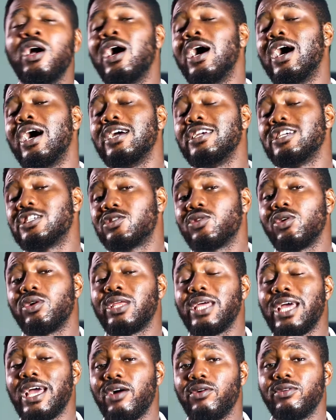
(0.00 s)
is not
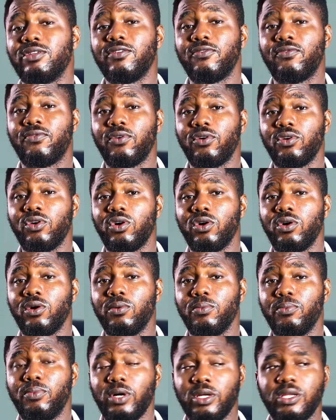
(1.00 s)
healthy for your
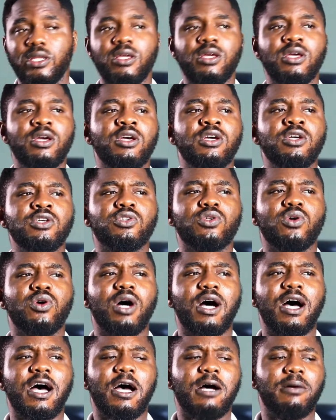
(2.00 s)
body. So
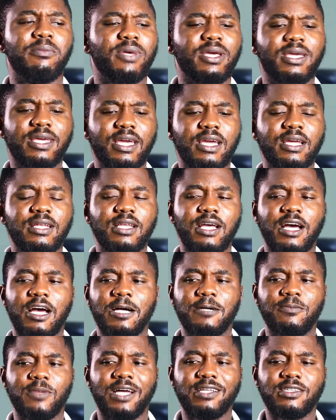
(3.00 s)
again,
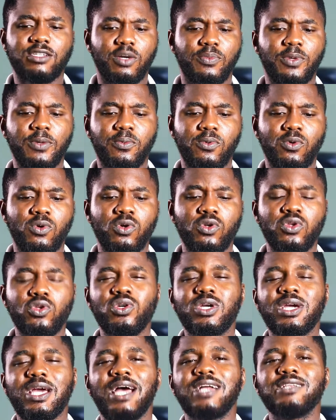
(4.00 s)
I tell people, you
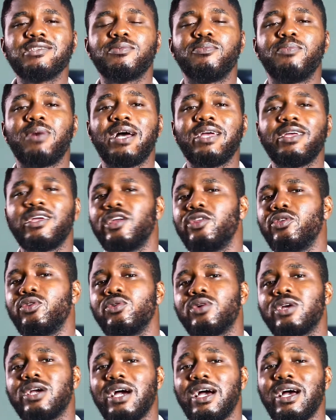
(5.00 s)
can't buy a new
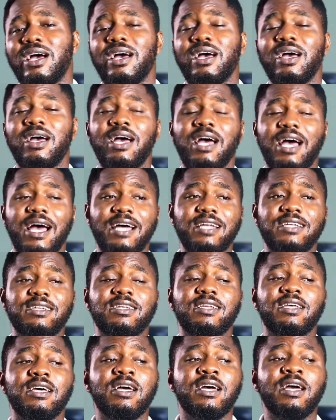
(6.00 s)
car
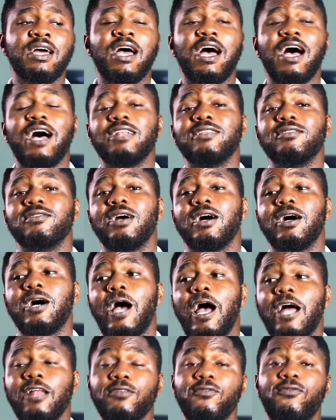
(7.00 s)
and
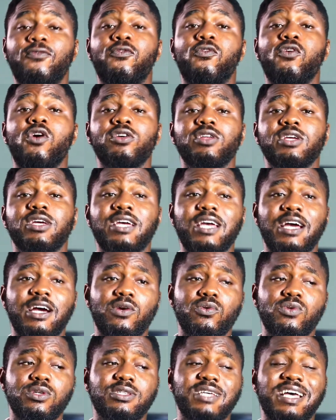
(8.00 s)
fuel the car
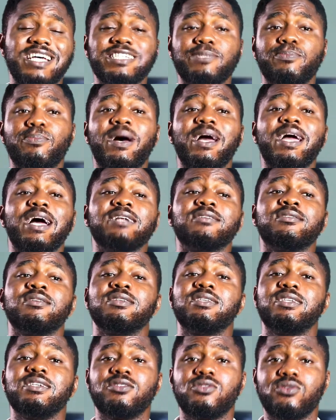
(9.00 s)
with expired
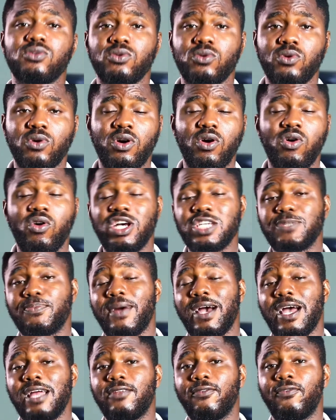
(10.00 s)
diesel or
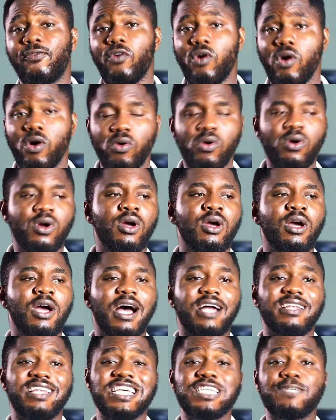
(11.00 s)
expired fuel
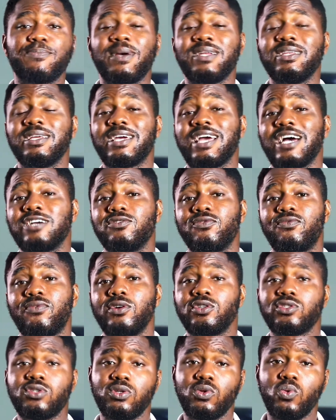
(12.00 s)
and expect the car to
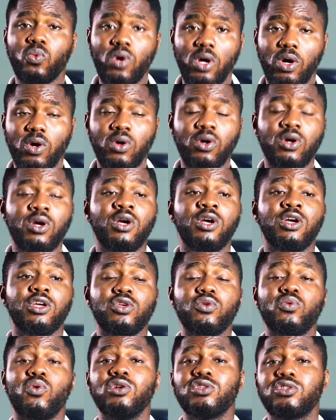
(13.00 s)
function well.
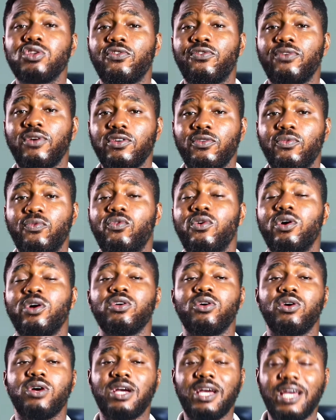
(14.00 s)
You want to fuel
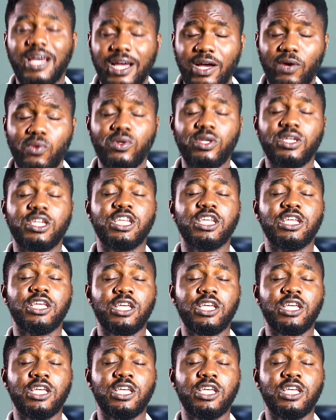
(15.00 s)
your car with the